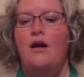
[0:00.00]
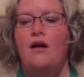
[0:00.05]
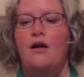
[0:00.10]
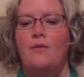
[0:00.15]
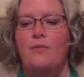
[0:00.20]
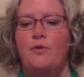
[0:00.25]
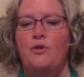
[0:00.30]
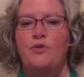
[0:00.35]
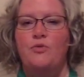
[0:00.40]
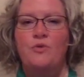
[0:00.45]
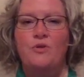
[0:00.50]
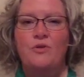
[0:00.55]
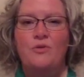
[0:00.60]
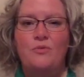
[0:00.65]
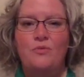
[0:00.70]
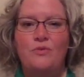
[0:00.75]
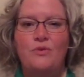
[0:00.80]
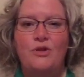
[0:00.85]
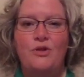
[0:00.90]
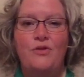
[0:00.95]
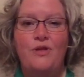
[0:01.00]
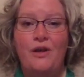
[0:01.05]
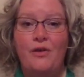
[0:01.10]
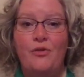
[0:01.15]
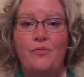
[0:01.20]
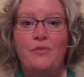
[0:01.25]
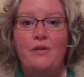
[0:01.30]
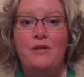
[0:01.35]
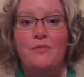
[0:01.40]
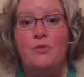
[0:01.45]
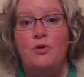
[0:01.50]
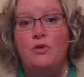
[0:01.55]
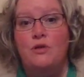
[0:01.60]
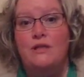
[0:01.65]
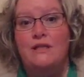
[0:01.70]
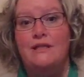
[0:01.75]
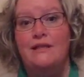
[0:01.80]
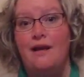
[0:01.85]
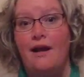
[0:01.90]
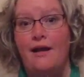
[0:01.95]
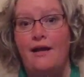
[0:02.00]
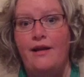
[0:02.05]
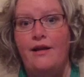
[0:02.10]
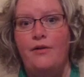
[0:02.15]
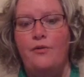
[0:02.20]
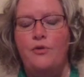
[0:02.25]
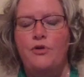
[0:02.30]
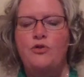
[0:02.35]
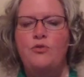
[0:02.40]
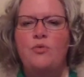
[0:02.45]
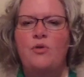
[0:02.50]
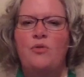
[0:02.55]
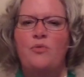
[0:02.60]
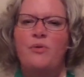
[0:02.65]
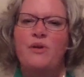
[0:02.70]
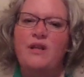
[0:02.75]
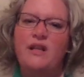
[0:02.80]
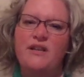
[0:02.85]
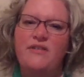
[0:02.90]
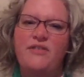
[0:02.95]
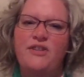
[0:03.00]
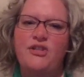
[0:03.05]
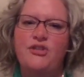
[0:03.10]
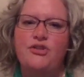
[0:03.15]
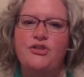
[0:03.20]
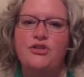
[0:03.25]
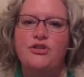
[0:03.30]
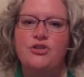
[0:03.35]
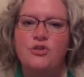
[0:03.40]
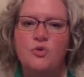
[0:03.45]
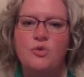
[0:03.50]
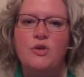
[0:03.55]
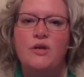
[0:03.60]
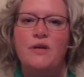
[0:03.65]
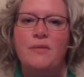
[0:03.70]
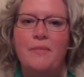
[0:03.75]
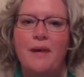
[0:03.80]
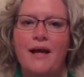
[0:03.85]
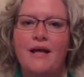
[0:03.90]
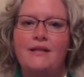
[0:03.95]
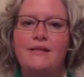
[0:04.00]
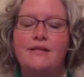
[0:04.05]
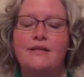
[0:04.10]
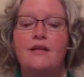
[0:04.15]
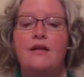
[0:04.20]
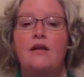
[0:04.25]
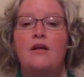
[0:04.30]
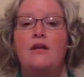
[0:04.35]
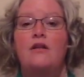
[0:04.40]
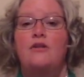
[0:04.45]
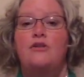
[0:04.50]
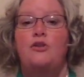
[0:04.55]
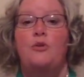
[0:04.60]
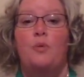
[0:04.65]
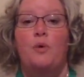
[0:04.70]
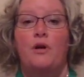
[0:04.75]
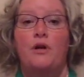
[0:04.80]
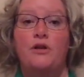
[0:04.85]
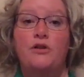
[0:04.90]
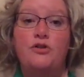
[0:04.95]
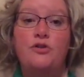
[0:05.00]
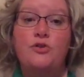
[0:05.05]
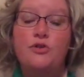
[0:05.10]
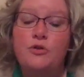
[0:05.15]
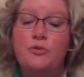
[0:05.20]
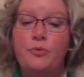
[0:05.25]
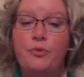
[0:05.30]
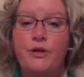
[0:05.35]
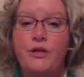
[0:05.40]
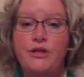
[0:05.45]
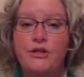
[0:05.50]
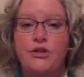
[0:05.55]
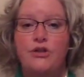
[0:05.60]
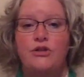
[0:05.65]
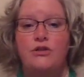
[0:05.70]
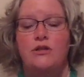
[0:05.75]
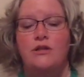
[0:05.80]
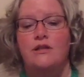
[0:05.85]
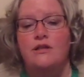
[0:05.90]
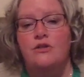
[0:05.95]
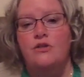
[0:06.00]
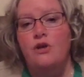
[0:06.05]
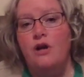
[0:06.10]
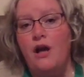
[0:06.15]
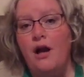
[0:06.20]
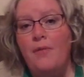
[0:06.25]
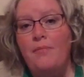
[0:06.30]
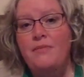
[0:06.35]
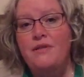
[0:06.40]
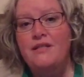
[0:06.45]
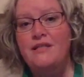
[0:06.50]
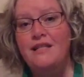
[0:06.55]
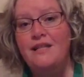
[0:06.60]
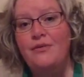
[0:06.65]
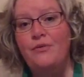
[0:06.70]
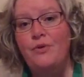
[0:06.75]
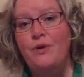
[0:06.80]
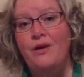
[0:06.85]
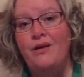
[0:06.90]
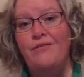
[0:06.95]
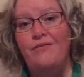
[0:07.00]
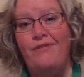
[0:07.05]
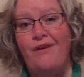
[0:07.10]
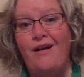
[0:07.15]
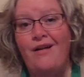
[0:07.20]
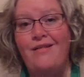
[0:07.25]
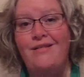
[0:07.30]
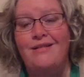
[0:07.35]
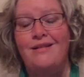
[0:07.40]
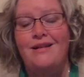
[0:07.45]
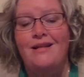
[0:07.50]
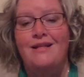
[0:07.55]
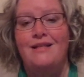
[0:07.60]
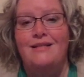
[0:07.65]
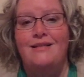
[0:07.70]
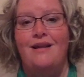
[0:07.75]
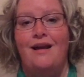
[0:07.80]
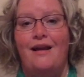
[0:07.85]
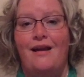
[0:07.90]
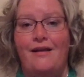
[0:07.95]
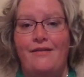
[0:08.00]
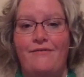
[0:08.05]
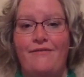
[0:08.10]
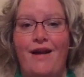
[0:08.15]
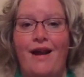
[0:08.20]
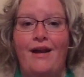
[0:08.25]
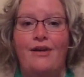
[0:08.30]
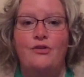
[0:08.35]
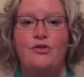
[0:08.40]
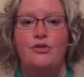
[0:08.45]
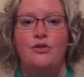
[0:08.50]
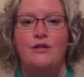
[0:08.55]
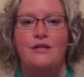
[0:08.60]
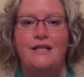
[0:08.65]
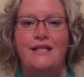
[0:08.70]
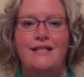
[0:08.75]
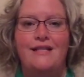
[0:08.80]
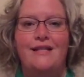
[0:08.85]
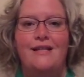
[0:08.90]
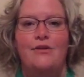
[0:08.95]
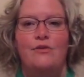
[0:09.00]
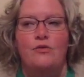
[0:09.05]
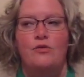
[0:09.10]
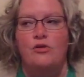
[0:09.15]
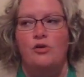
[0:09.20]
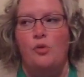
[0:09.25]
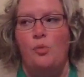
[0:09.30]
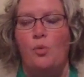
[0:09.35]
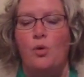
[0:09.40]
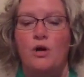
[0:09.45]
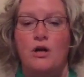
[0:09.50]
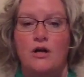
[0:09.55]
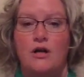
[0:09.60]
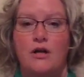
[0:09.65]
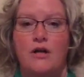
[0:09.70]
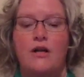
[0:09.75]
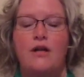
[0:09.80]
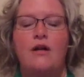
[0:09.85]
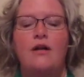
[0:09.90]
Which one do you think would be the most exciting? Which one really fits your story best? Do you want to do some research? Let's look up and see if we can find an exciting fact or a detail or a word